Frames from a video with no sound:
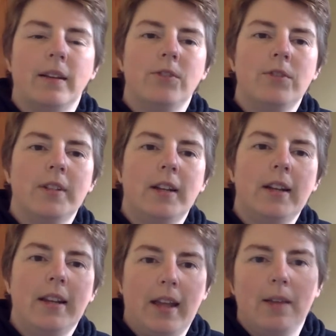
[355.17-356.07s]
Interestingly,
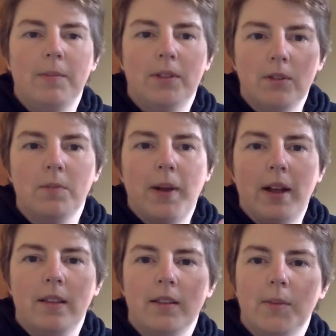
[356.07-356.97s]
name is not
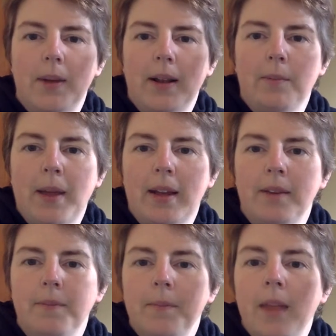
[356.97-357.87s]
part of the spelling pattern.